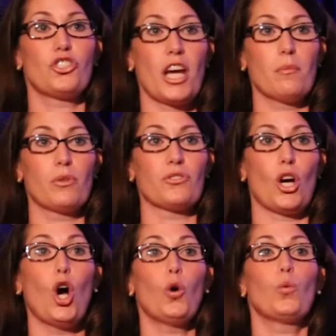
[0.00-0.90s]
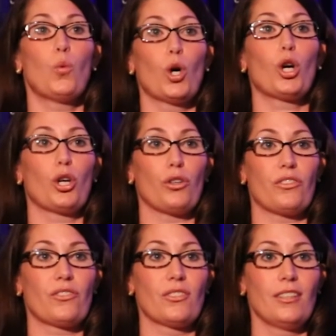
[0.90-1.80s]
Chamber's own
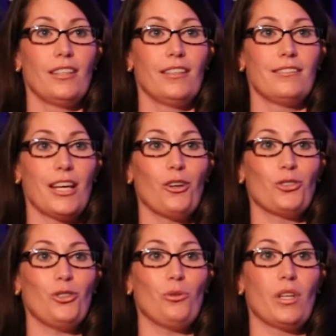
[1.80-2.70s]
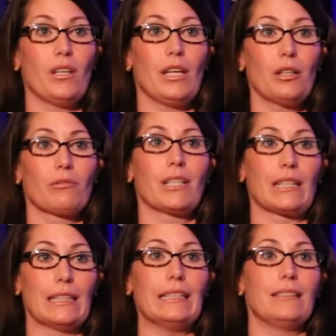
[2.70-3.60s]
words, tell you that Hillary
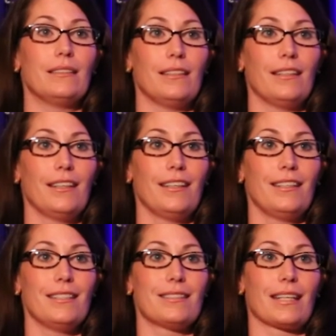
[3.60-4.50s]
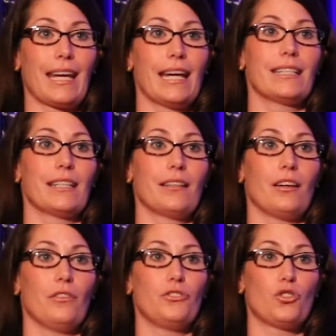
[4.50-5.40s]
Clinton is the candidate
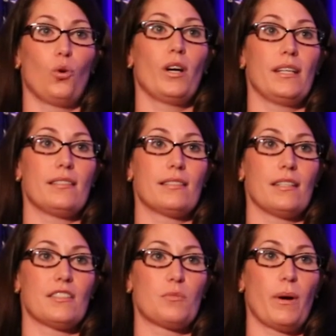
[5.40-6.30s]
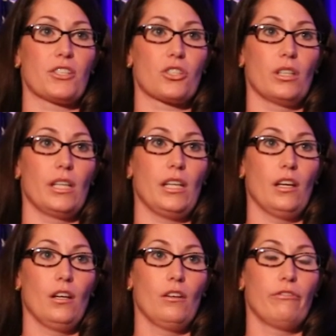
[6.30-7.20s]
of choice, especially
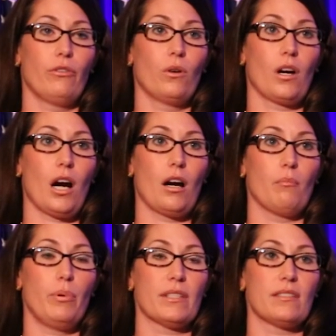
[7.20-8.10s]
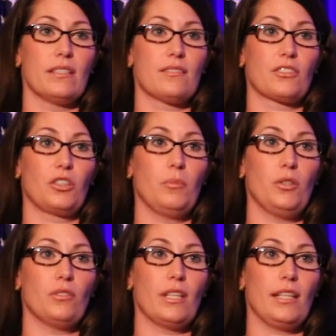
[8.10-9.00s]
for our business
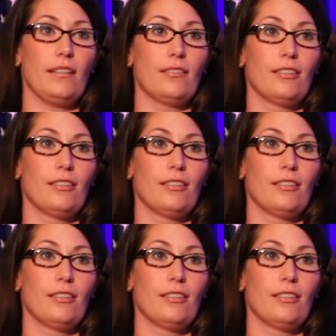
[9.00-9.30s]
community.